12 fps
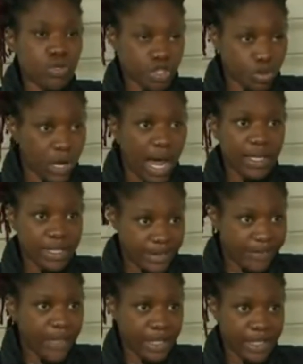which was two
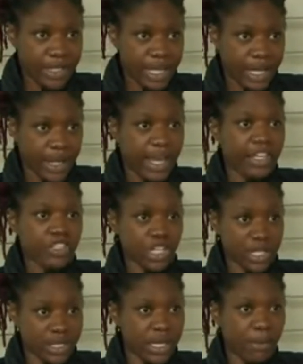dollars and fifty cent,
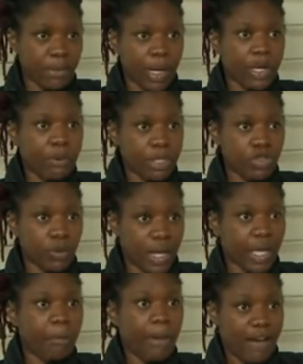and she could separate it
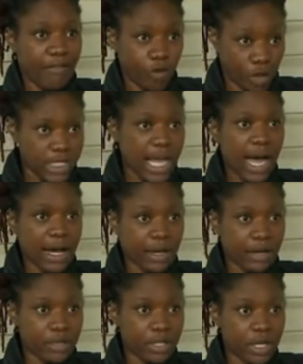between my four
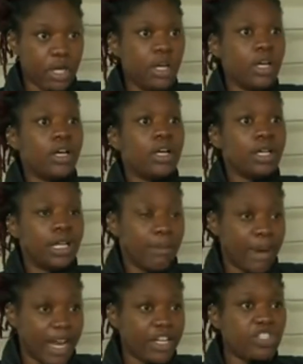tacos.
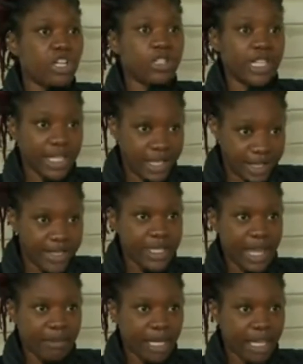The manager
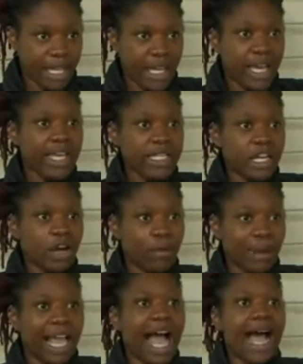then stepped in
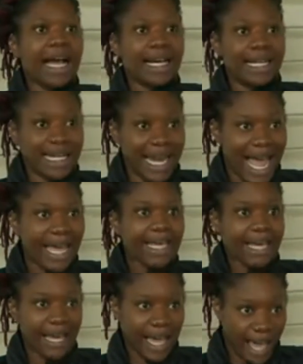and told me I could
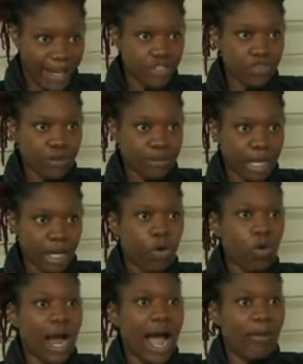not get extra
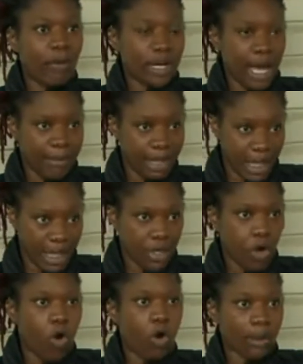meat or I would not
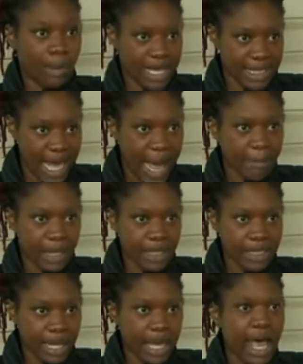be getting all of my
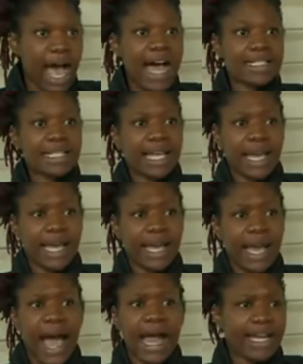toppings. I
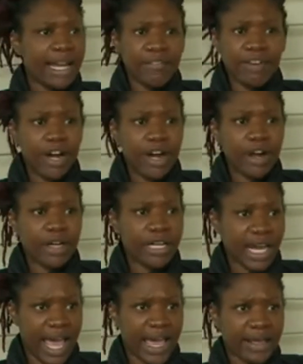said I never
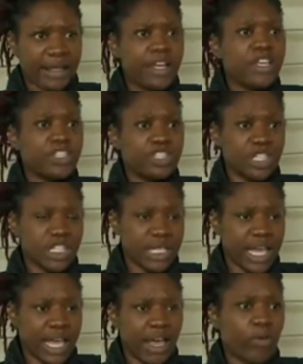heard of that.
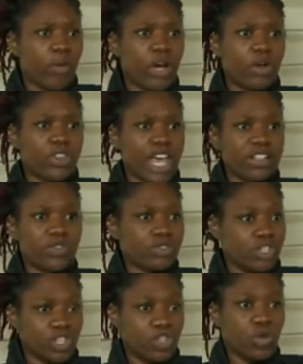She said, Well,
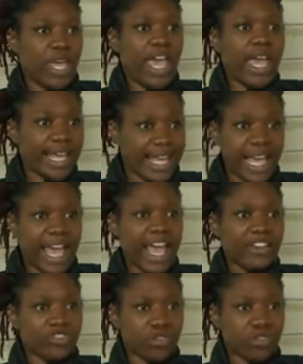that's you can't get